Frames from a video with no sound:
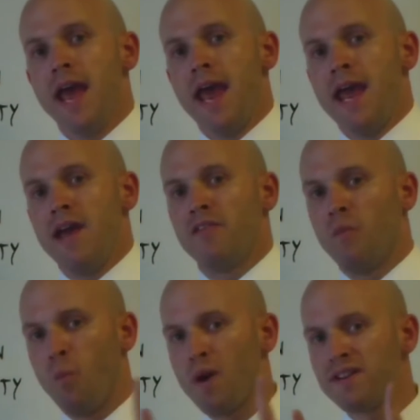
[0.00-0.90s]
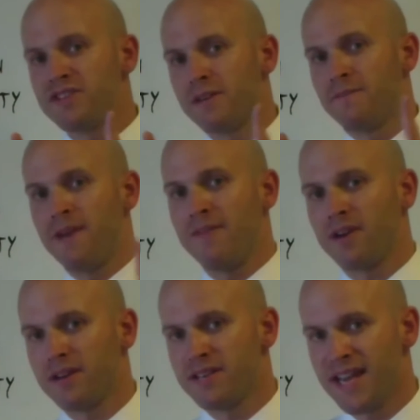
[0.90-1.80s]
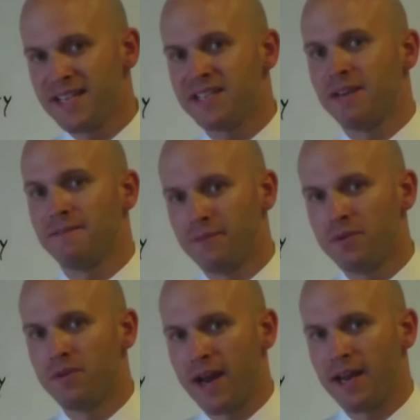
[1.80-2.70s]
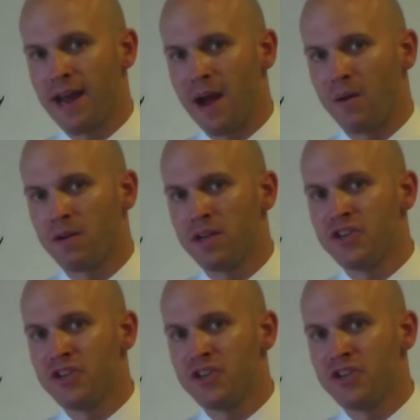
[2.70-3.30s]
And what is your favorite tasting food right now?